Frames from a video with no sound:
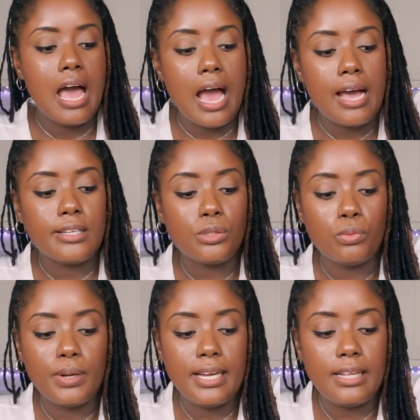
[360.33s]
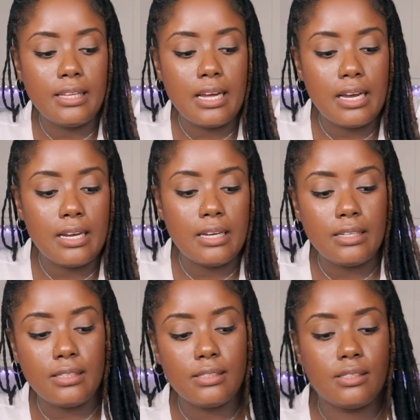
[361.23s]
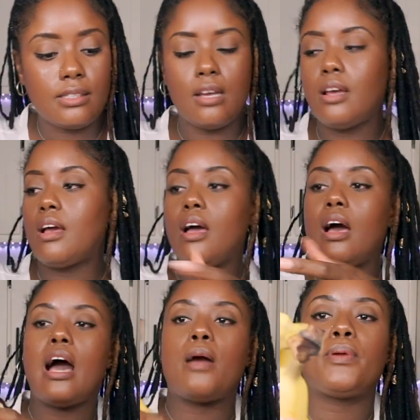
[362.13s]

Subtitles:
as well as I